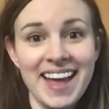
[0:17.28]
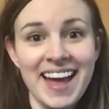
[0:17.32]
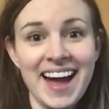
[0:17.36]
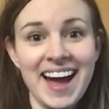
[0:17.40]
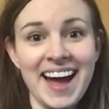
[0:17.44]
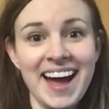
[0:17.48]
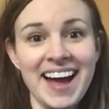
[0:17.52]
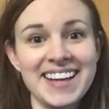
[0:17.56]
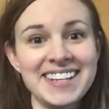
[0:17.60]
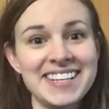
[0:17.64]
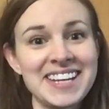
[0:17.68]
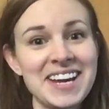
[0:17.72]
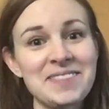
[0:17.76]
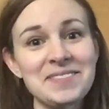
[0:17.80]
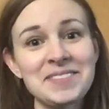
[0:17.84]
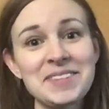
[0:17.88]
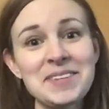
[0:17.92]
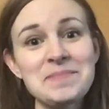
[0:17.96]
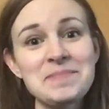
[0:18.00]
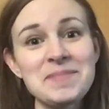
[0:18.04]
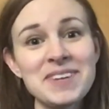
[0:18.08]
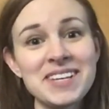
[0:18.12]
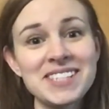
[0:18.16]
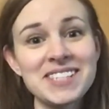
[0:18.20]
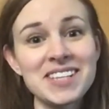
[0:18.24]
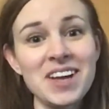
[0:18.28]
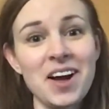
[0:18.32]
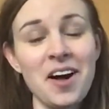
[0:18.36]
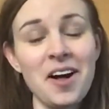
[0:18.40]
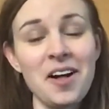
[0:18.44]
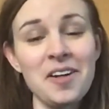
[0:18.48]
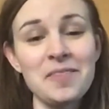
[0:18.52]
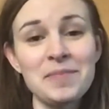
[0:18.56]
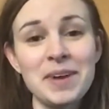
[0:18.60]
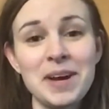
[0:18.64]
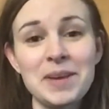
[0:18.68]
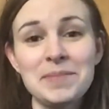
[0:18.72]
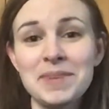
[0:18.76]
I definitely miss all
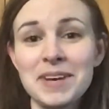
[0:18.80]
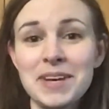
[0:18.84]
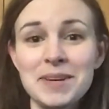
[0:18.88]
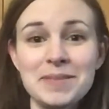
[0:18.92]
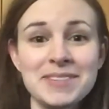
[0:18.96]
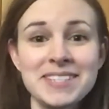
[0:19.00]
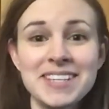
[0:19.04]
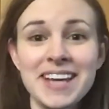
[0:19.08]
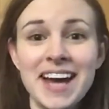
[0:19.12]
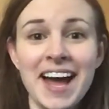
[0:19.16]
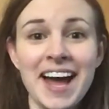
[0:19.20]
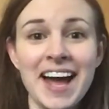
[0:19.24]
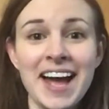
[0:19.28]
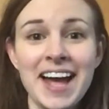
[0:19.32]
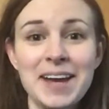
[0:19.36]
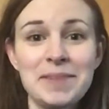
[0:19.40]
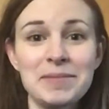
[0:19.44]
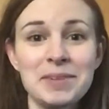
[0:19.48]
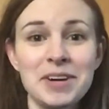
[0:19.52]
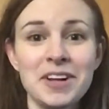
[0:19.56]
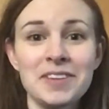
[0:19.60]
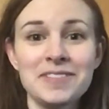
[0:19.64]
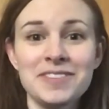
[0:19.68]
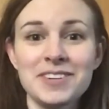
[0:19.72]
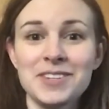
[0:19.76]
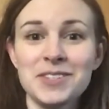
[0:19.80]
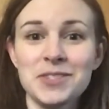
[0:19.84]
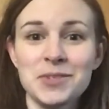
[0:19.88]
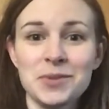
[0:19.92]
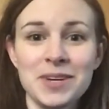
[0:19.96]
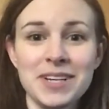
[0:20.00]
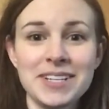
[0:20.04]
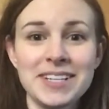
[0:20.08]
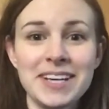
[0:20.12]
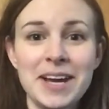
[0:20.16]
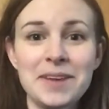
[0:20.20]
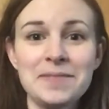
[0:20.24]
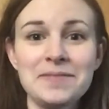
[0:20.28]
of my baby time and all of our
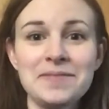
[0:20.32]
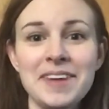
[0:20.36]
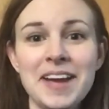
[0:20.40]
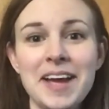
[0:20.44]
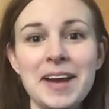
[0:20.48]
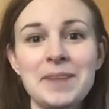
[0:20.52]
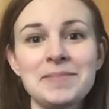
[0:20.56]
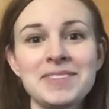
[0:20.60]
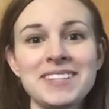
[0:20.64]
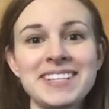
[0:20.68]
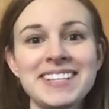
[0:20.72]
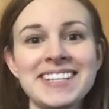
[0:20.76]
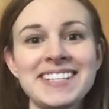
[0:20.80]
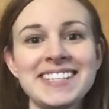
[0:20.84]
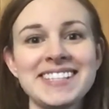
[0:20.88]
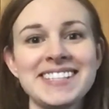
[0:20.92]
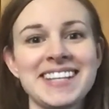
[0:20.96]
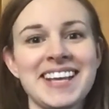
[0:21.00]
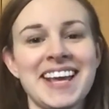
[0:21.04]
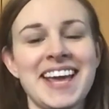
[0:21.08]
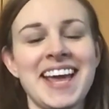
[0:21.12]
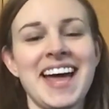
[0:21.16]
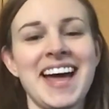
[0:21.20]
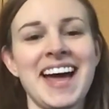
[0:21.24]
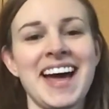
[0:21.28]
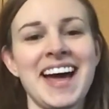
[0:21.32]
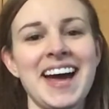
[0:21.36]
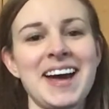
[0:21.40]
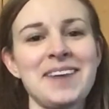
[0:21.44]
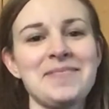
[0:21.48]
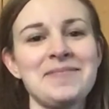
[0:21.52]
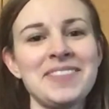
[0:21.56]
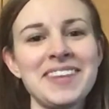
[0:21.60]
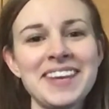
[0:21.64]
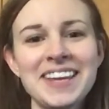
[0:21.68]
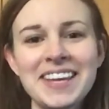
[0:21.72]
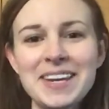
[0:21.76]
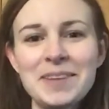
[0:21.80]
story time families. I'm
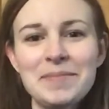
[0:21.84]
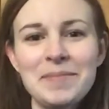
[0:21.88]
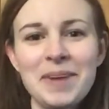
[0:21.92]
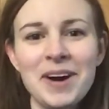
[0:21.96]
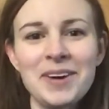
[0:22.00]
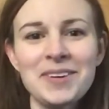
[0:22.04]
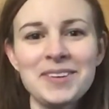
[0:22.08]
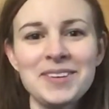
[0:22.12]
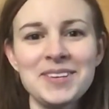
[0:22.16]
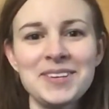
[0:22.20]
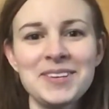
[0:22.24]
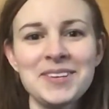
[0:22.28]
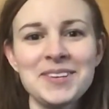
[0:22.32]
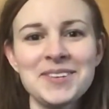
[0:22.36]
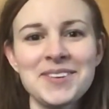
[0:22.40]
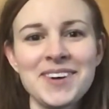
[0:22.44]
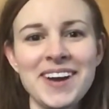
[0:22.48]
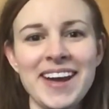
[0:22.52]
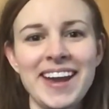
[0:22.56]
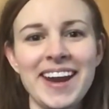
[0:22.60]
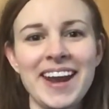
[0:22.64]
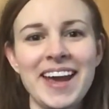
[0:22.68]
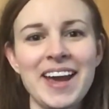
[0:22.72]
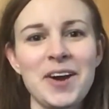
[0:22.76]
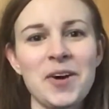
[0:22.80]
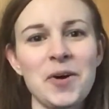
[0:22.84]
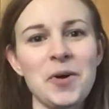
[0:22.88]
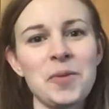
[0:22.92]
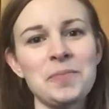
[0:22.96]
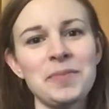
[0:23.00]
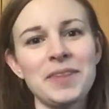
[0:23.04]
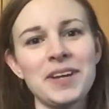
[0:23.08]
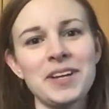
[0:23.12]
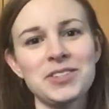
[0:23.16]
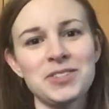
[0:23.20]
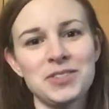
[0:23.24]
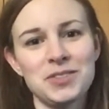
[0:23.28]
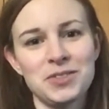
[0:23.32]
thinking about you and I hope
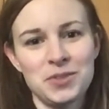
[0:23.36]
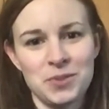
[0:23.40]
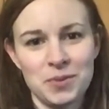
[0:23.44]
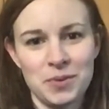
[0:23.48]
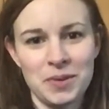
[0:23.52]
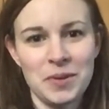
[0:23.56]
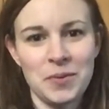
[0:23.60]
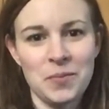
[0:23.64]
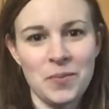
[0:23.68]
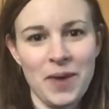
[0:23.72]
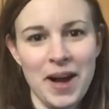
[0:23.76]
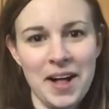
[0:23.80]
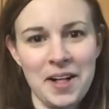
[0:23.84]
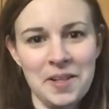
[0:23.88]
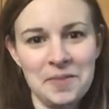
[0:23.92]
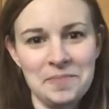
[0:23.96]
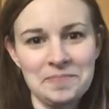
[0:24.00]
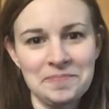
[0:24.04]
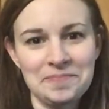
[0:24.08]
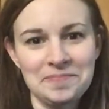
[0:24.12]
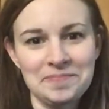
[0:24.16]
that you're doing well.